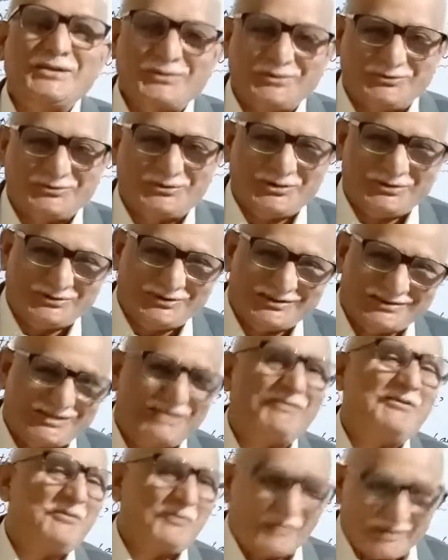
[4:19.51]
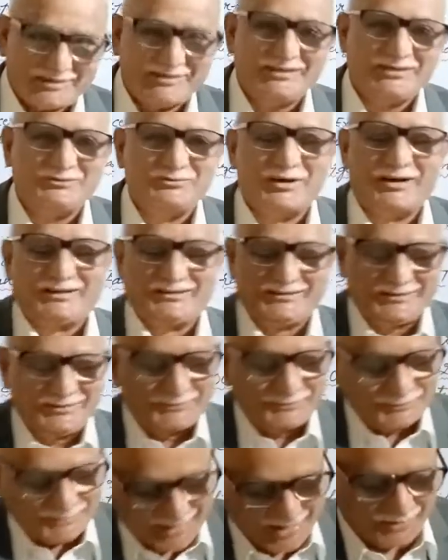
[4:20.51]
2007 for these works.
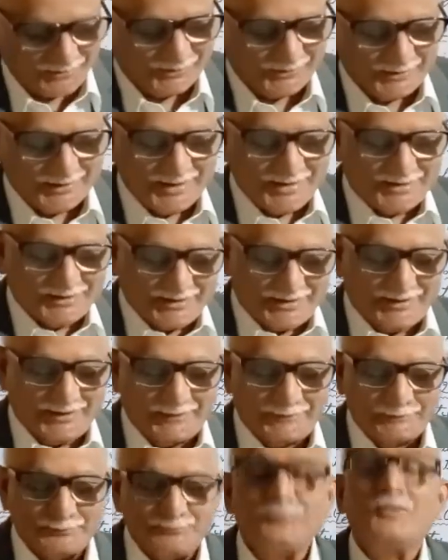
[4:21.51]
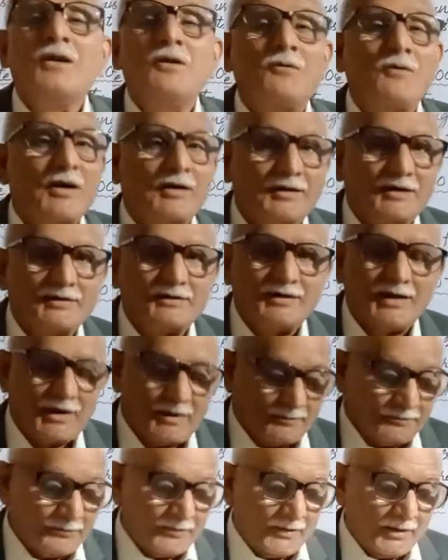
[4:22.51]
Now, see, what are
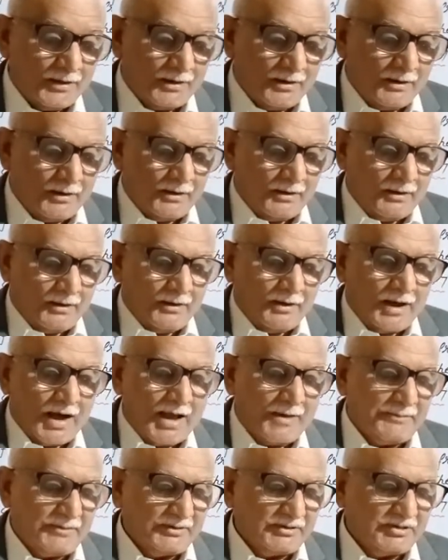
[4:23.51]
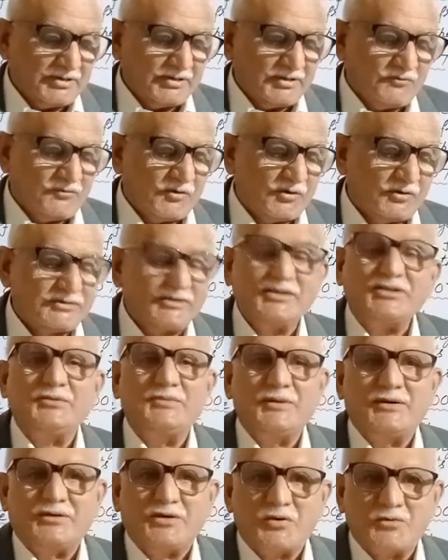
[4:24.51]
the IPCC 4th
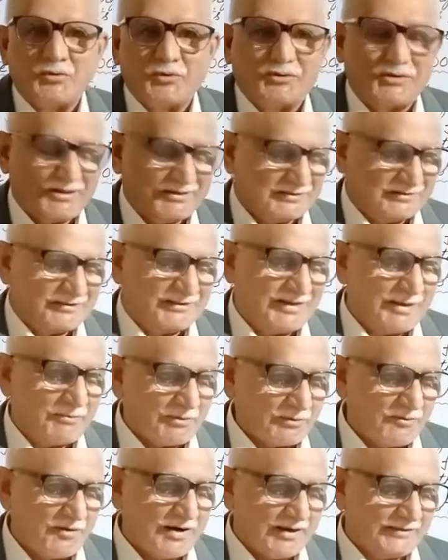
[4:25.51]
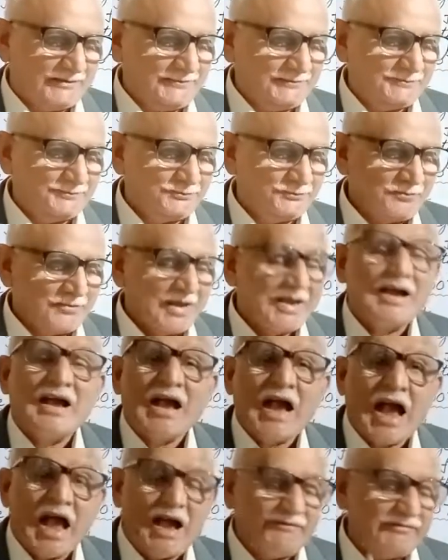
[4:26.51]
Assessment conclusions? Number one,
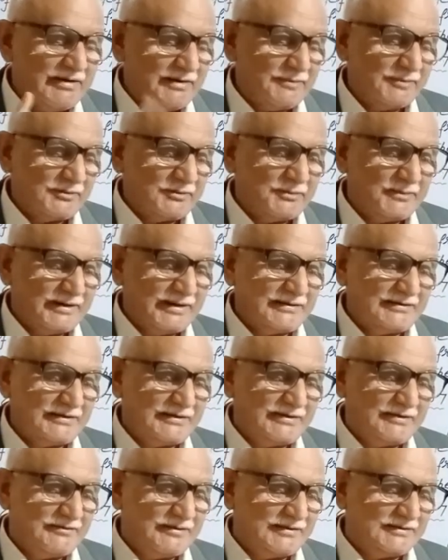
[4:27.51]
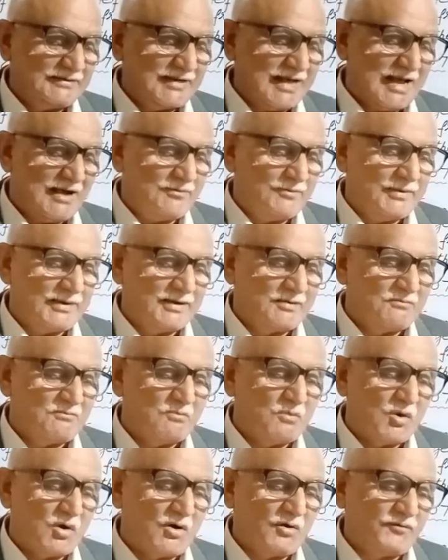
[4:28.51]
heavy precipitation events have become
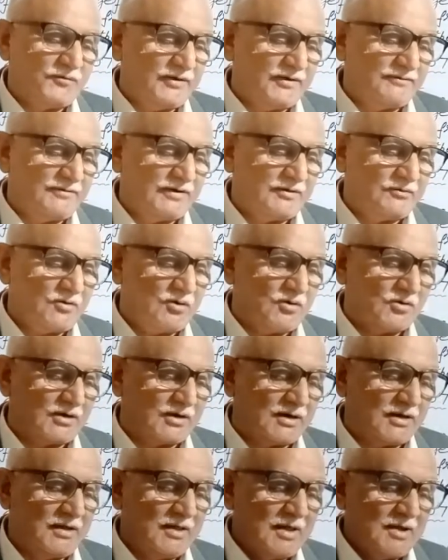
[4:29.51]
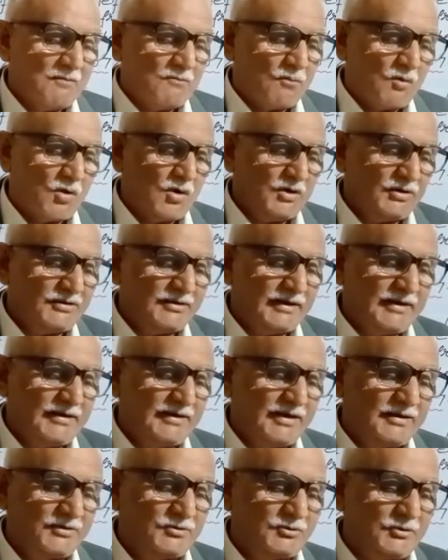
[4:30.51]
more frequent over most
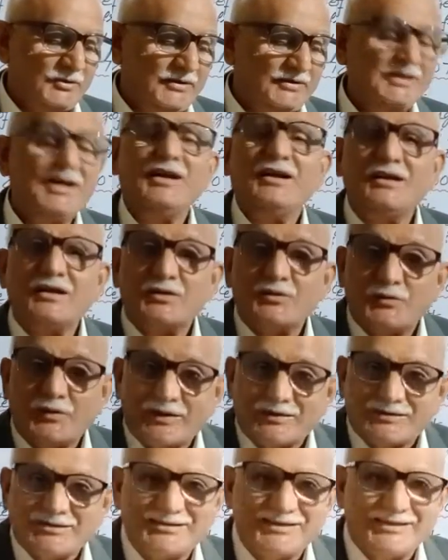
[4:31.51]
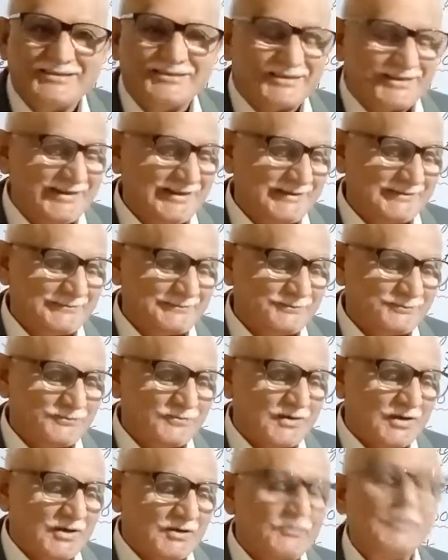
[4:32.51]
areas during the 12th century,
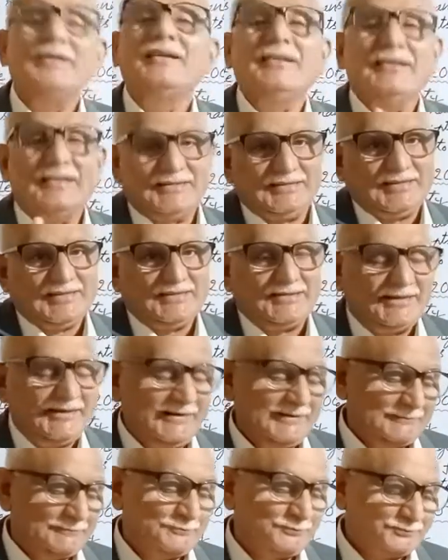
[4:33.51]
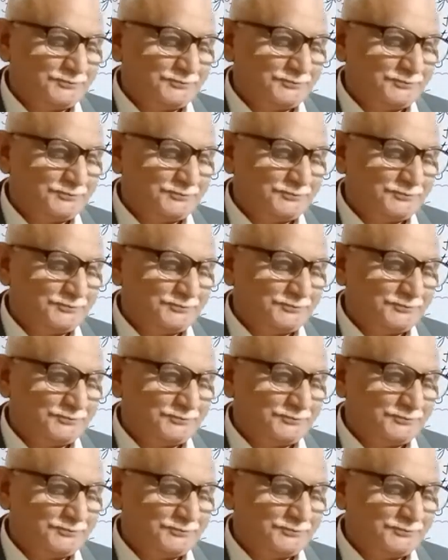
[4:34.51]
20th century.